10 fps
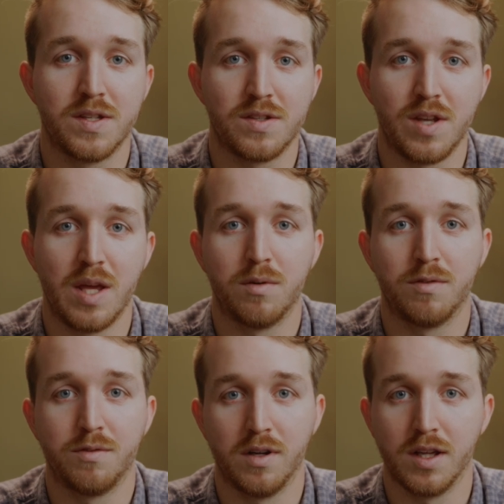stable
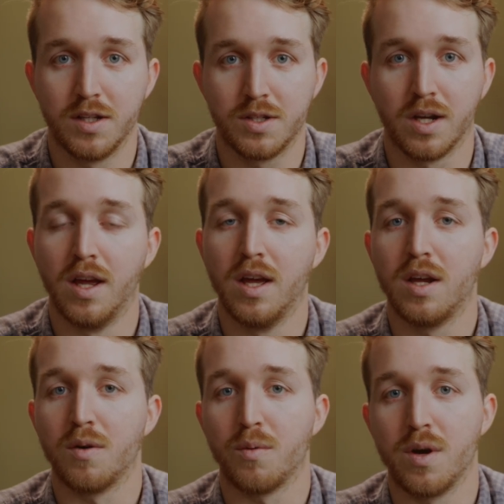footage,
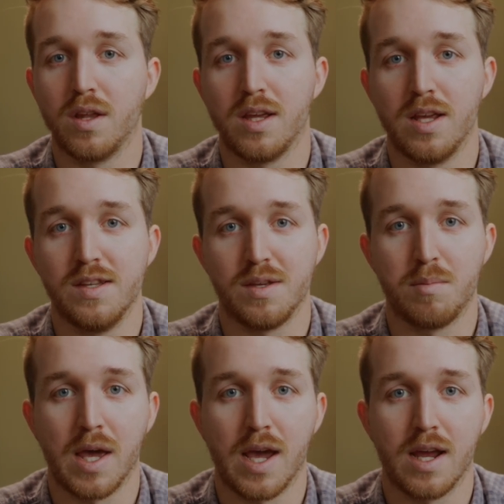really easy
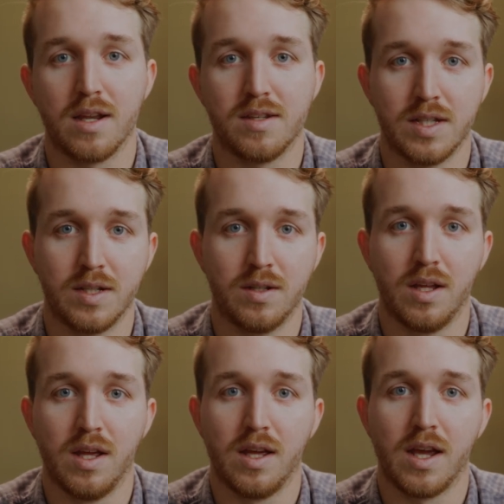pan and tilt,
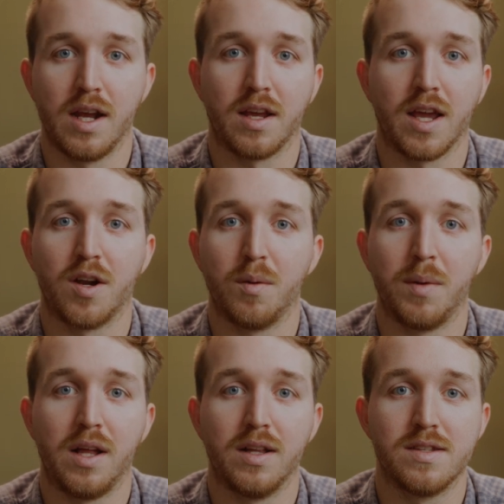and a
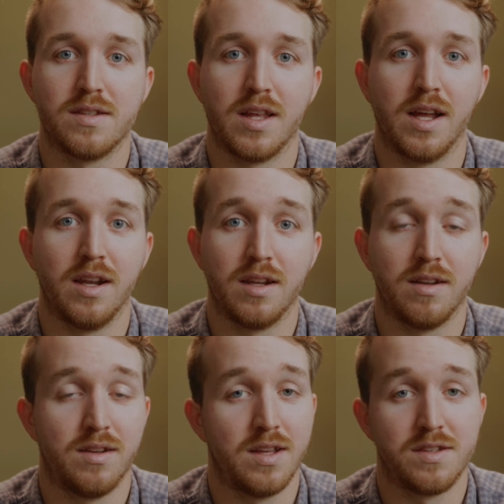counterbalance that
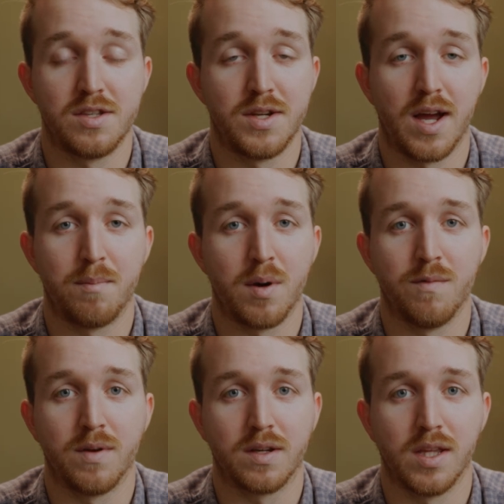does its job
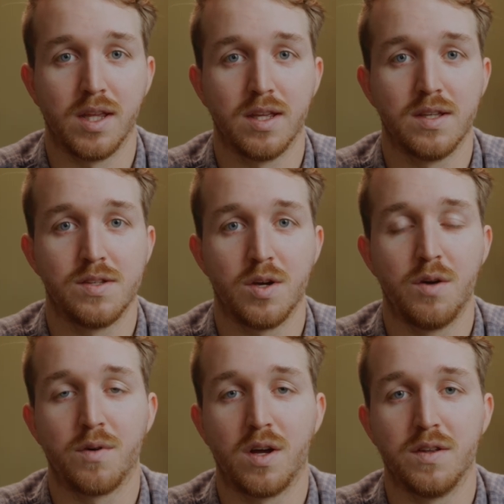perfectly. So
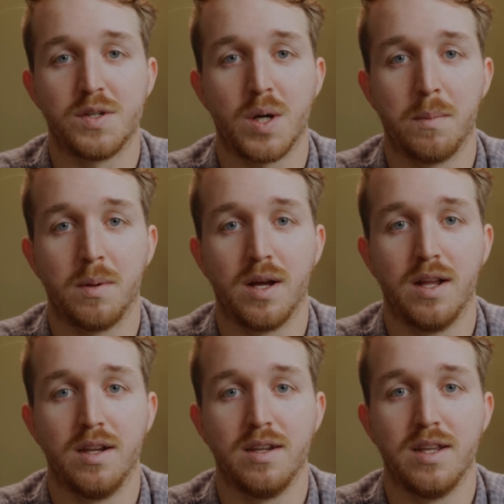overall, this
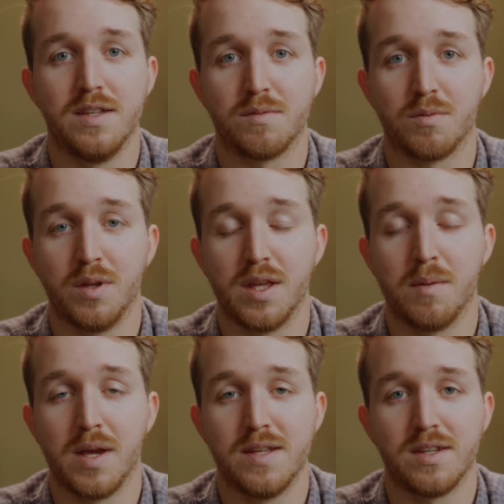tripod is really
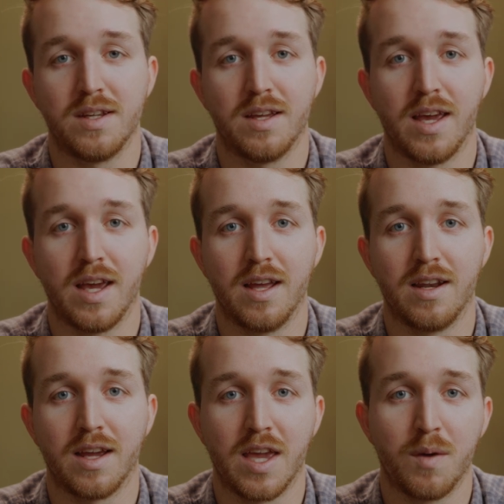amazing,
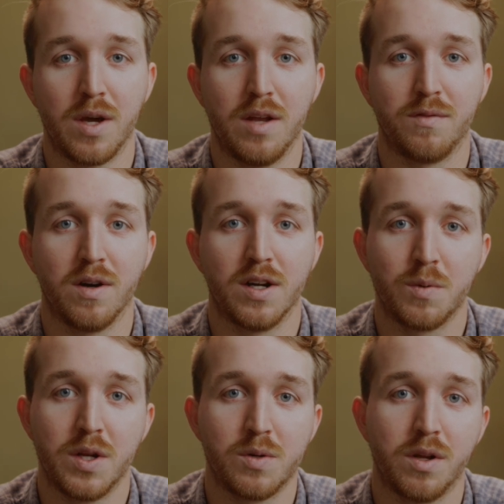and I can't wait for
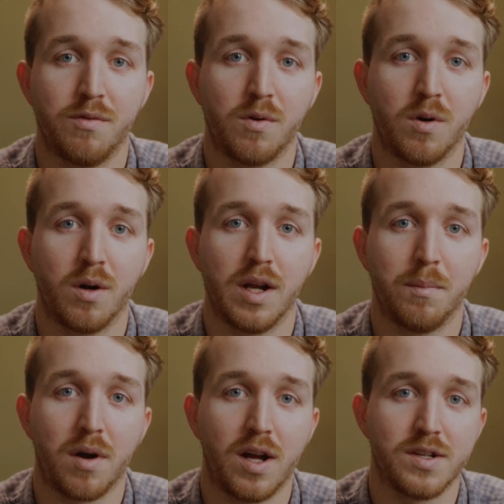2024
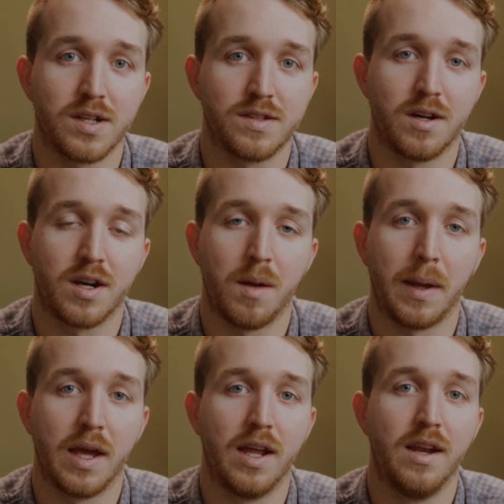and projects that are
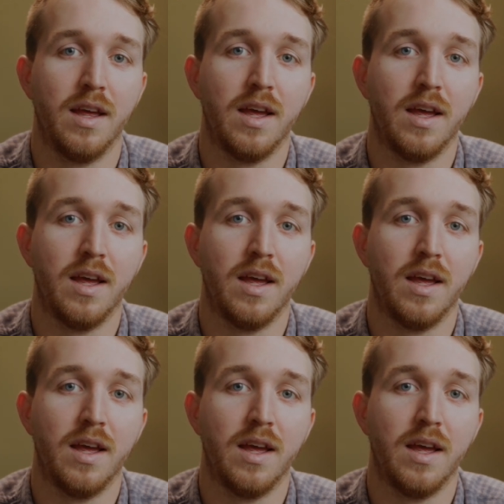coming in